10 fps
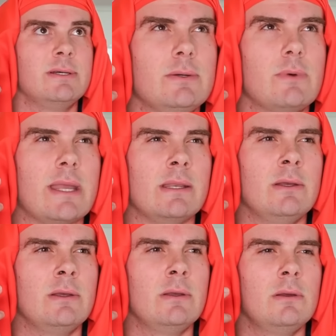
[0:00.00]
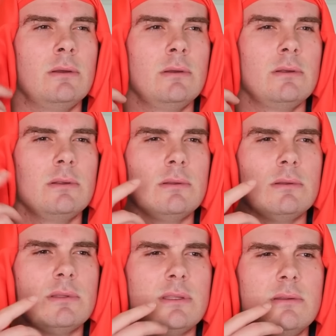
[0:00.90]
Wait.
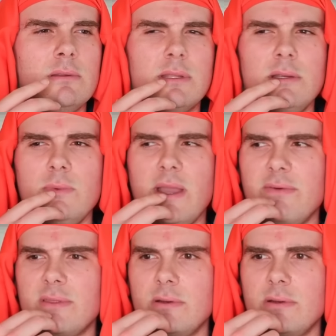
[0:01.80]
Didn't we have a third